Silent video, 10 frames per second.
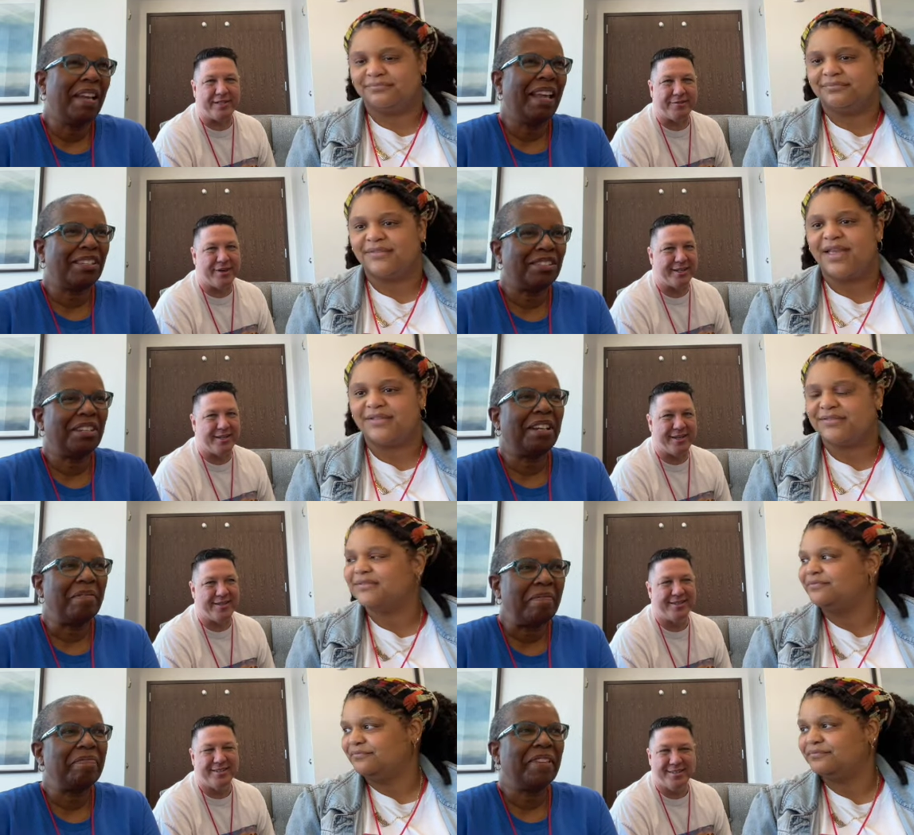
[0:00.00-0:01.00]
Speaker 1: an extra, right
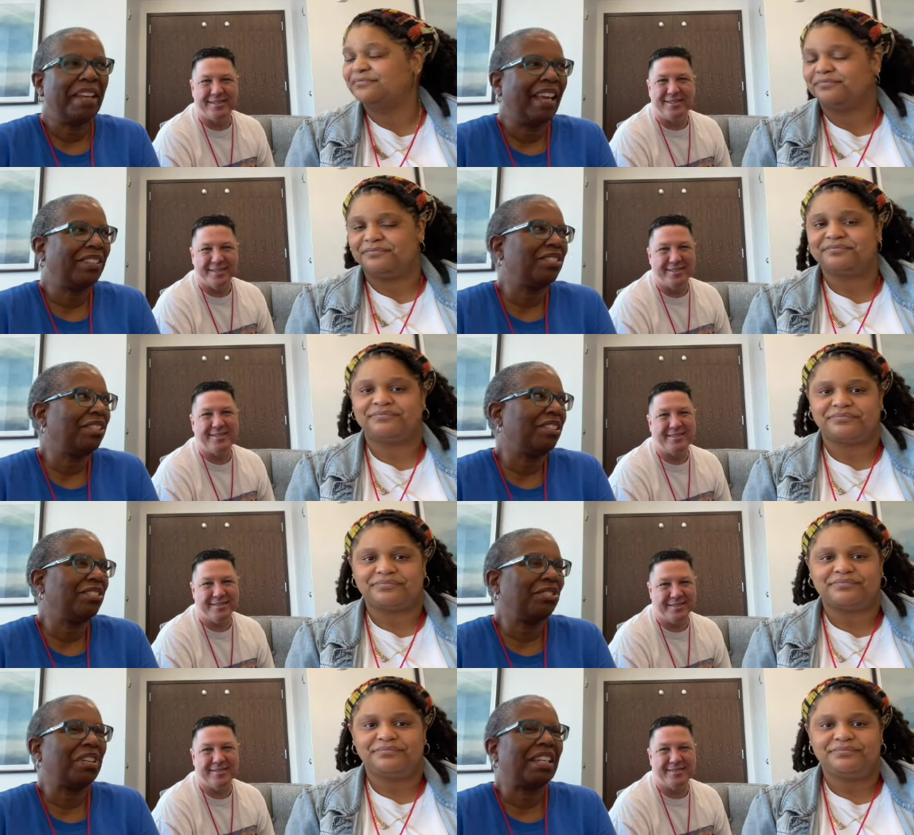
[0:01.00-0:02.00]
there. An extra
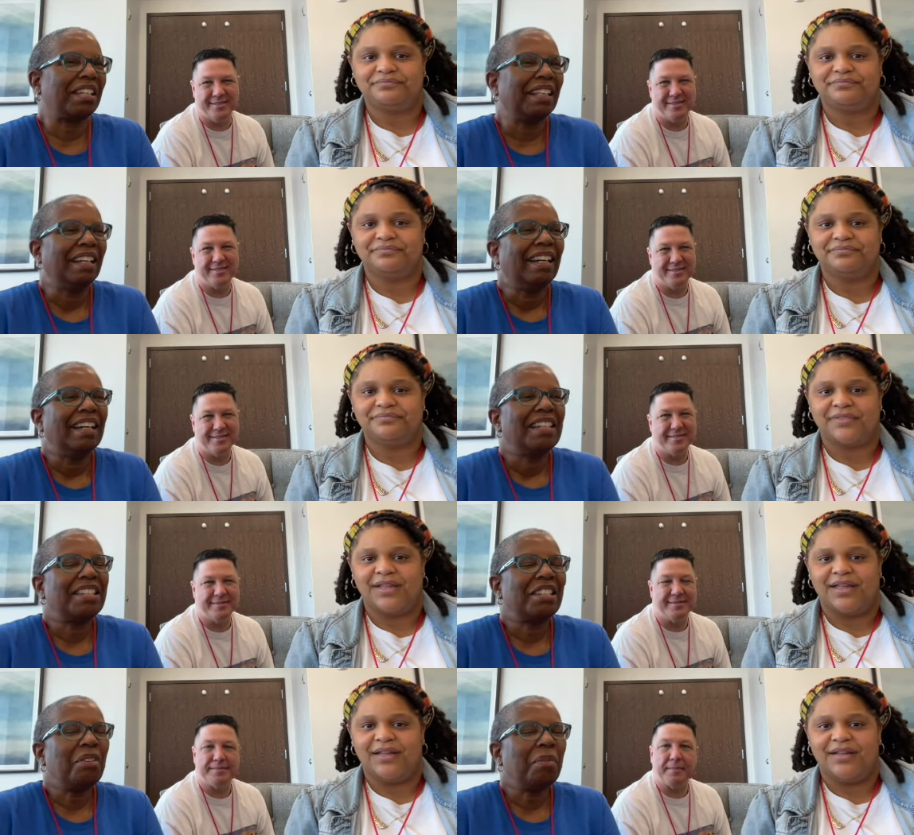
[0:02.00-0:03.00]
treat.
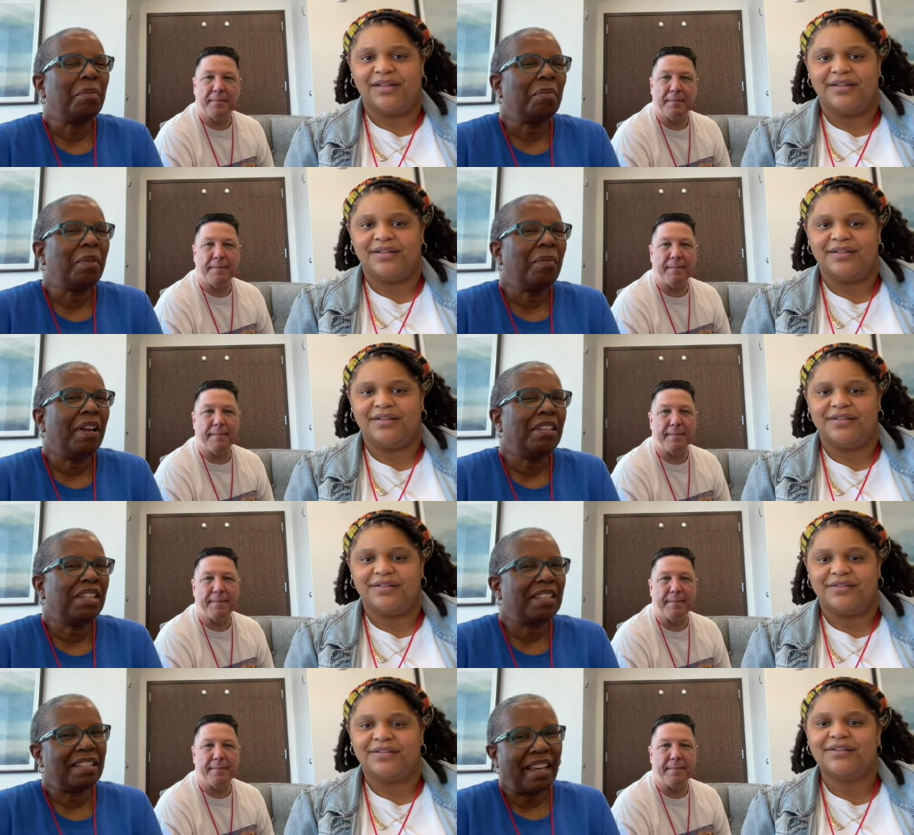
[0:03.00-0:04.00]
So we, we want to
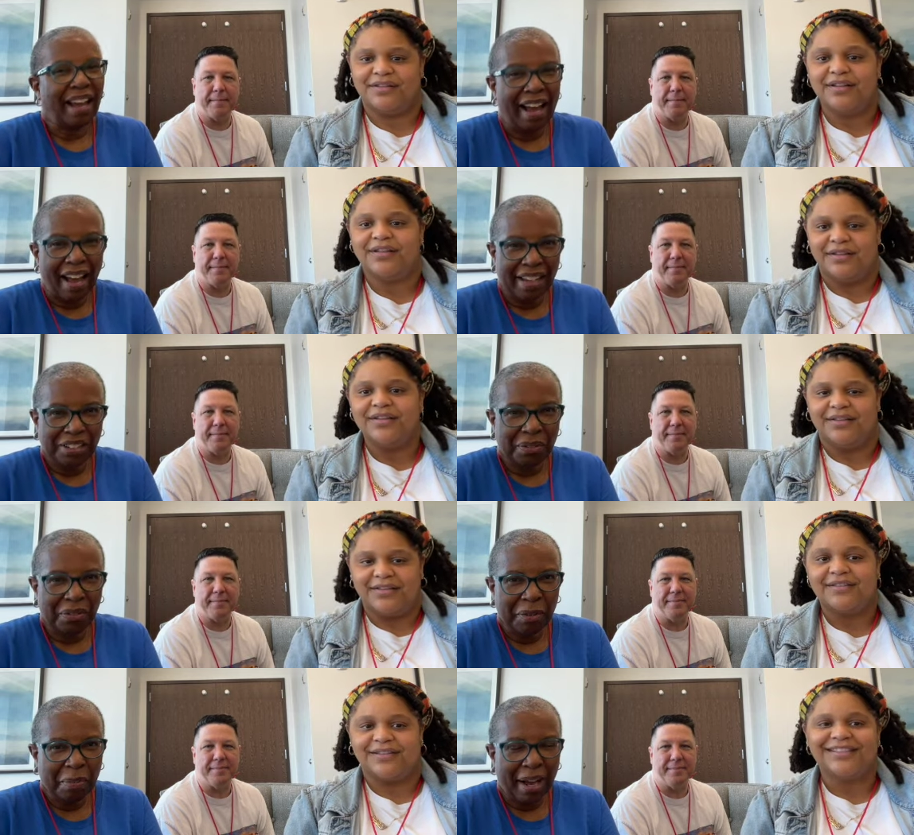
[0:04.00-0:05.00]
just say hi to
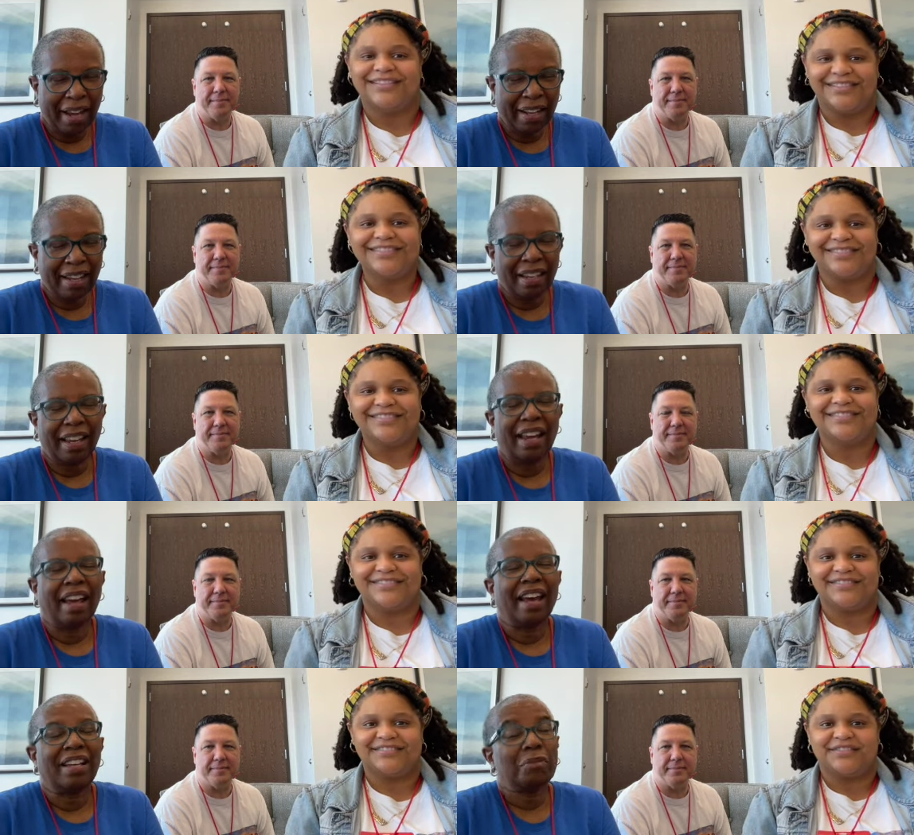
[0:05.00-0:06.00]
everybody
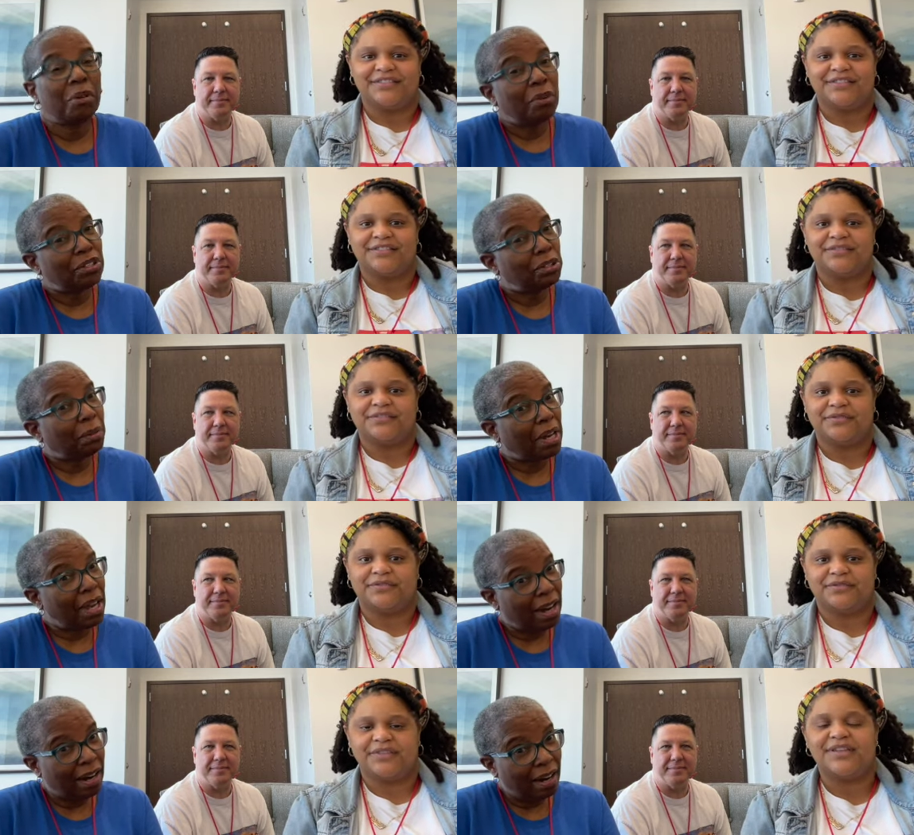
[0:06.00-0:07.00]
and we wish you were
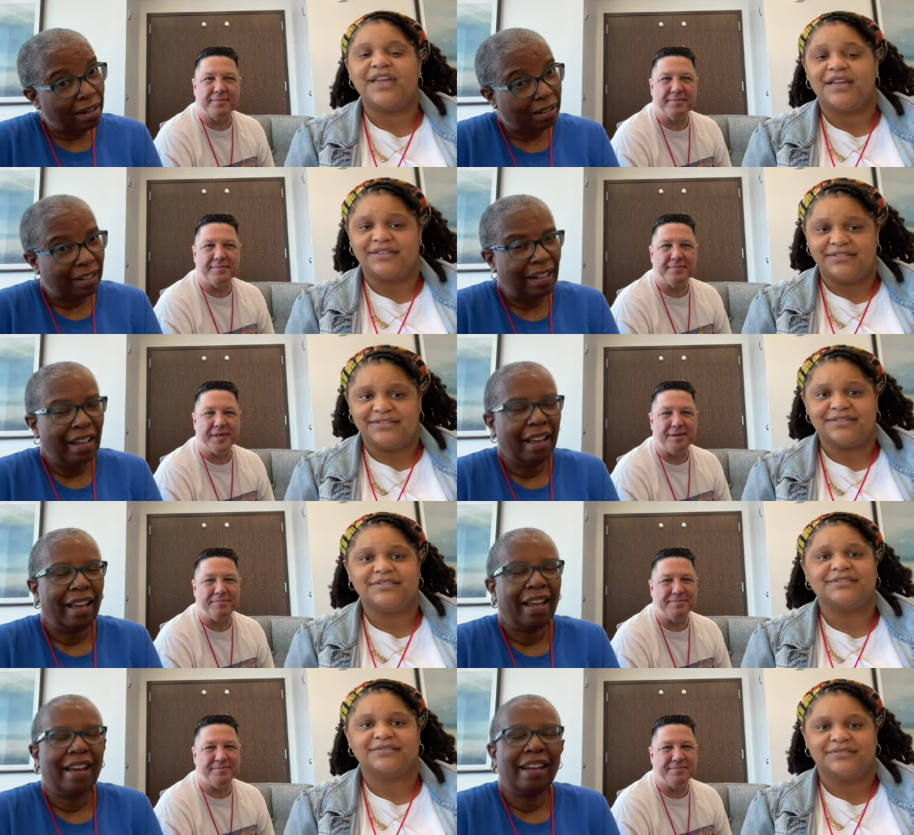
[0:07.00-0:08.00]
here. Yes.
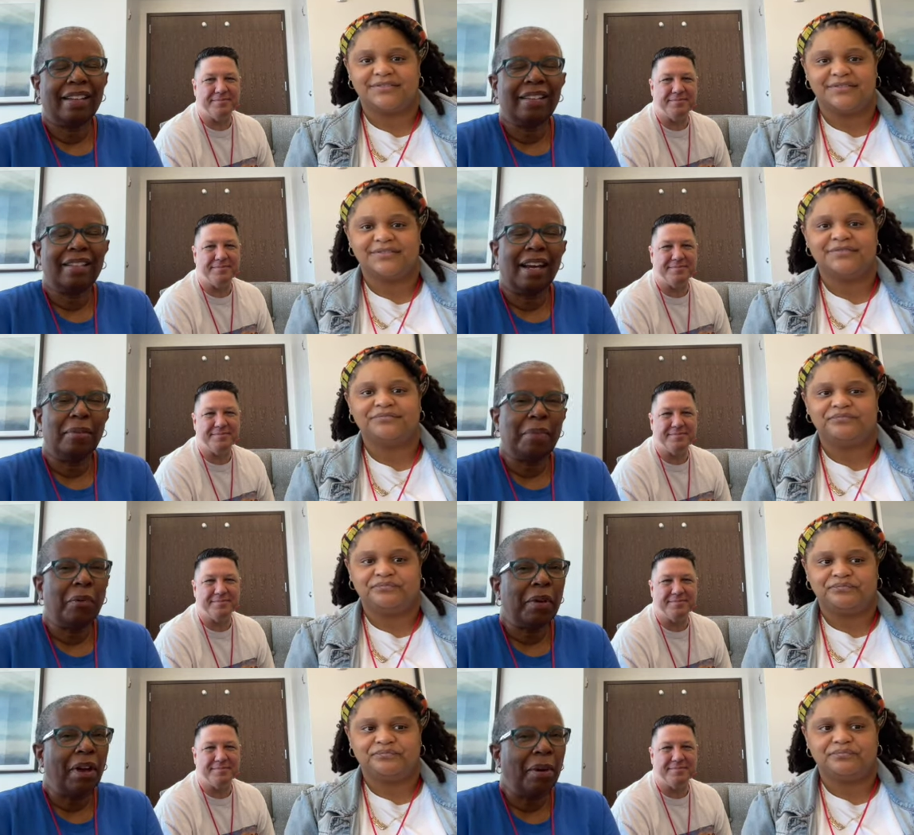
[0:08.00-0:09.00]
Yep. And uh,
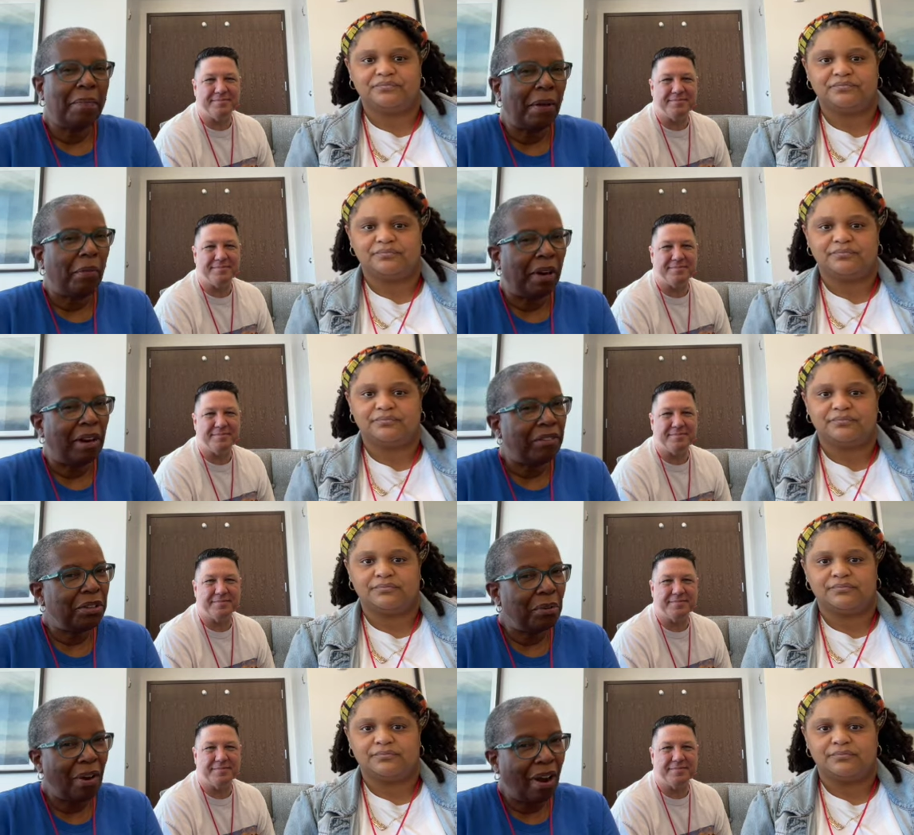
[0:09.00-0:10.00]
But we hope that wherever
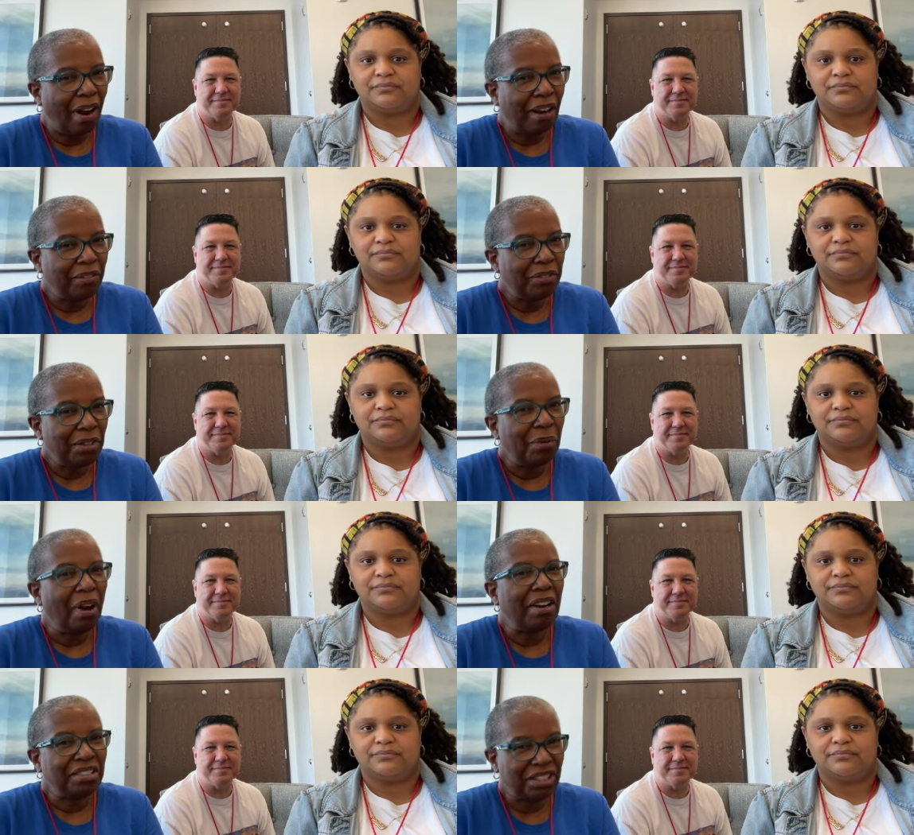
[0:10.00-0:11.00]
you are, you
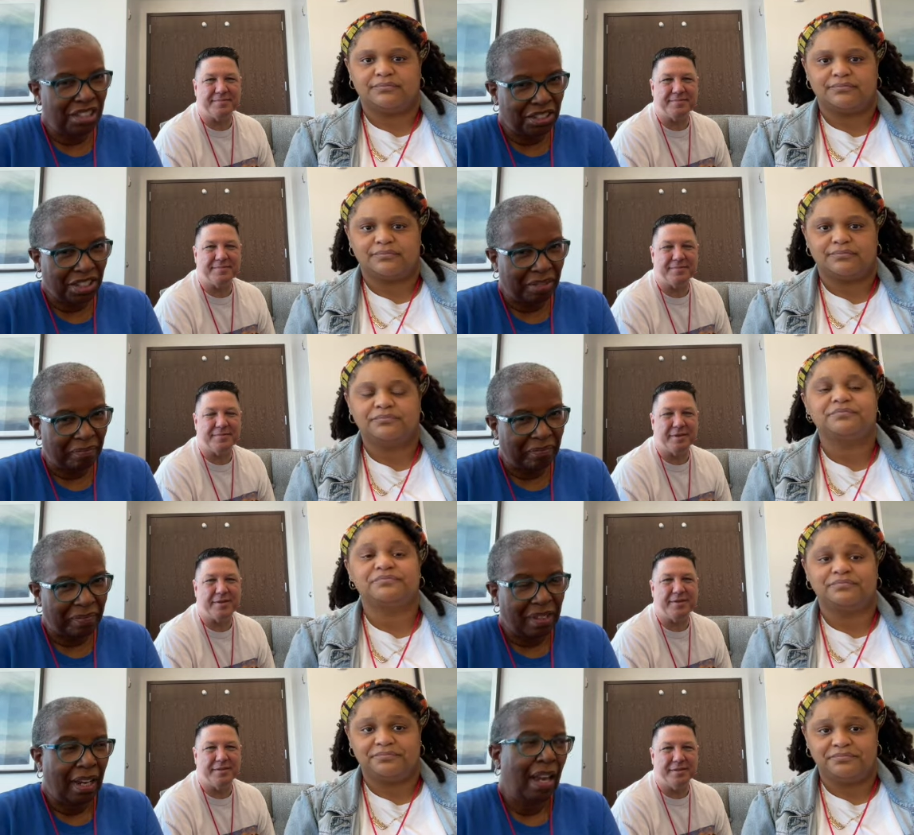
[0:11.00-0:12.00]
are stitching. Mm -hmm.